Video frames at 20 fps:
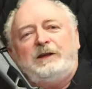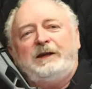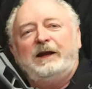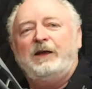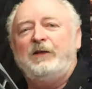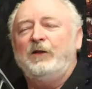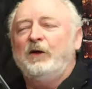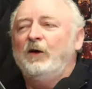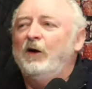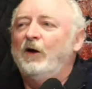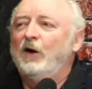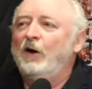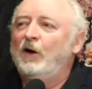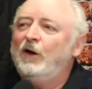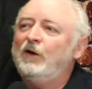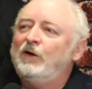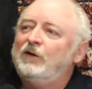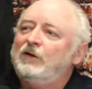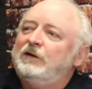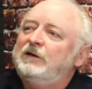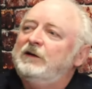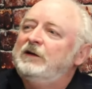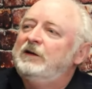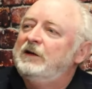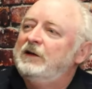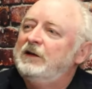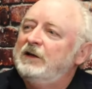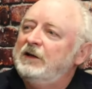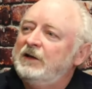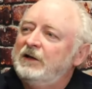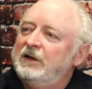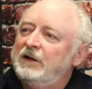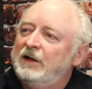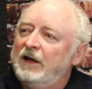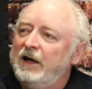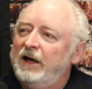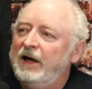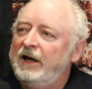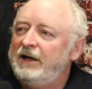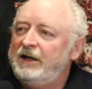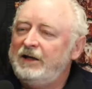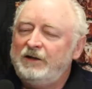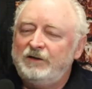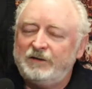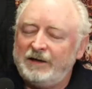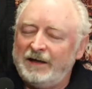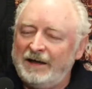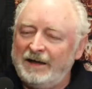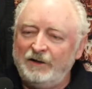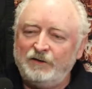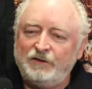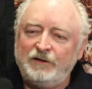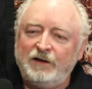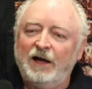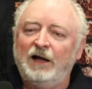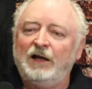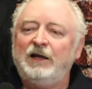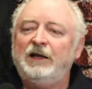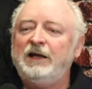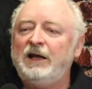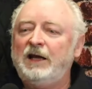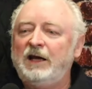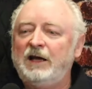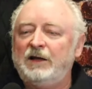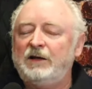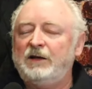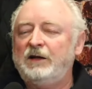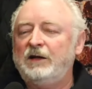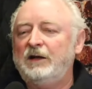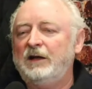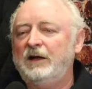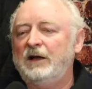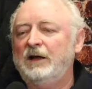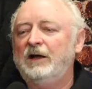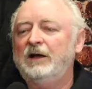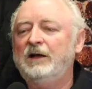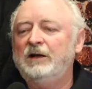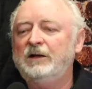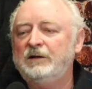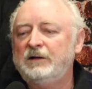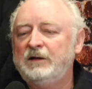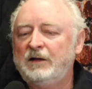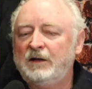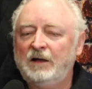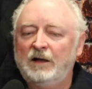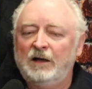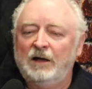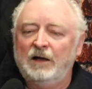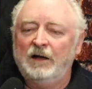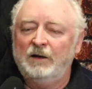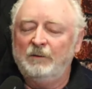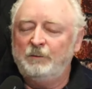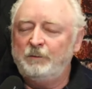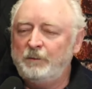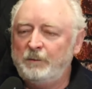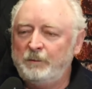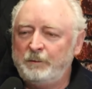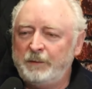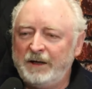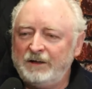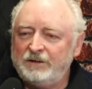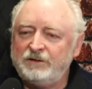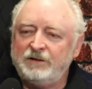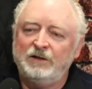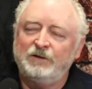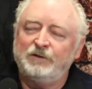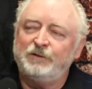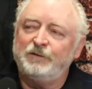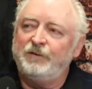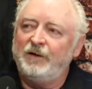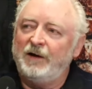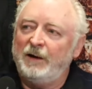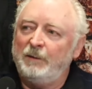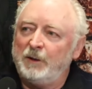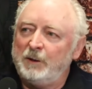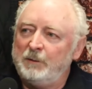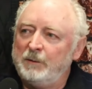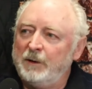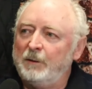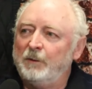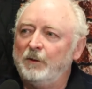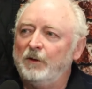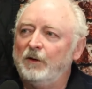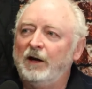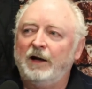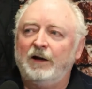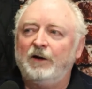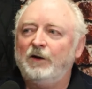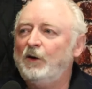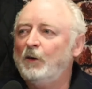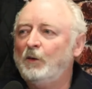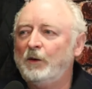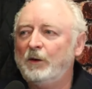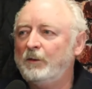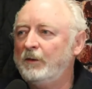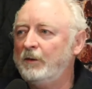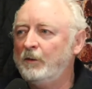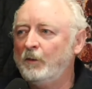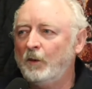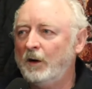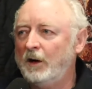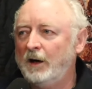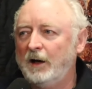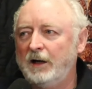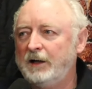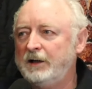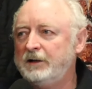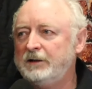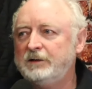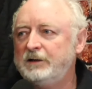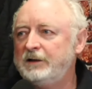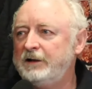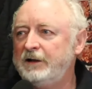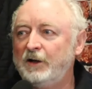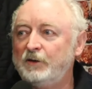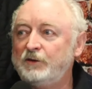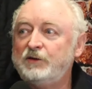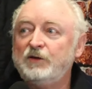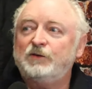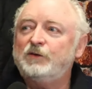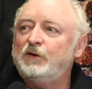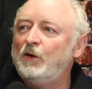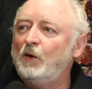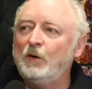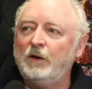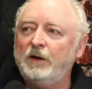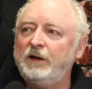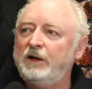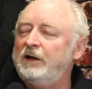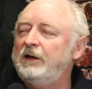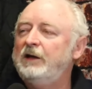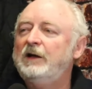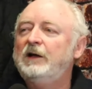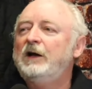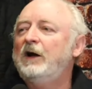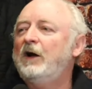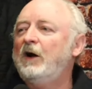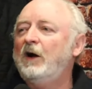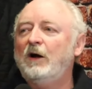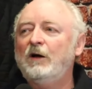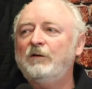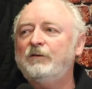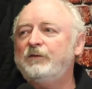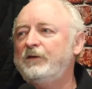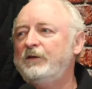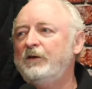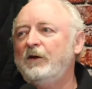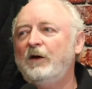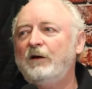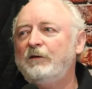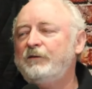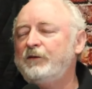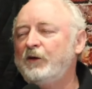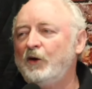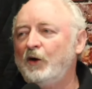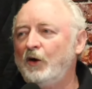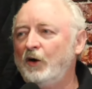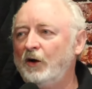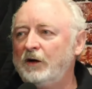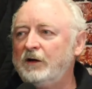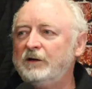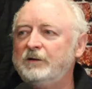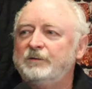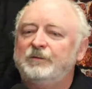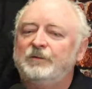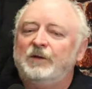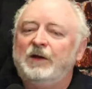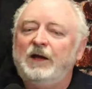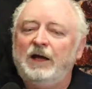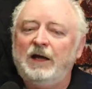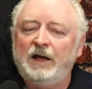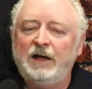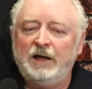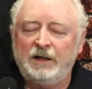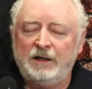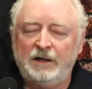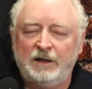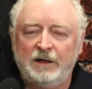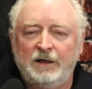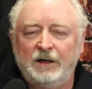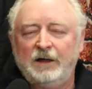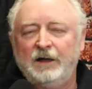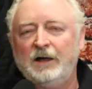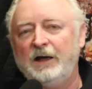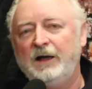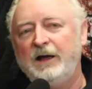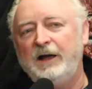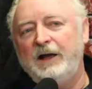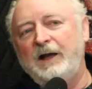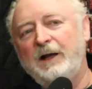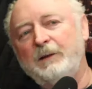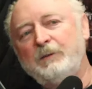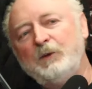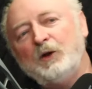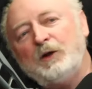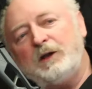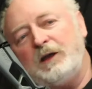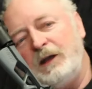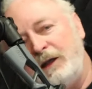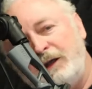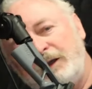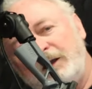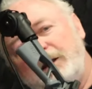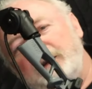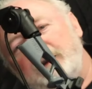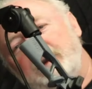down the hall. And he's he's yelling at uh, a patient's family member. I don't know what, why, you know, just totally off off the hook. Okay. And and I'm looking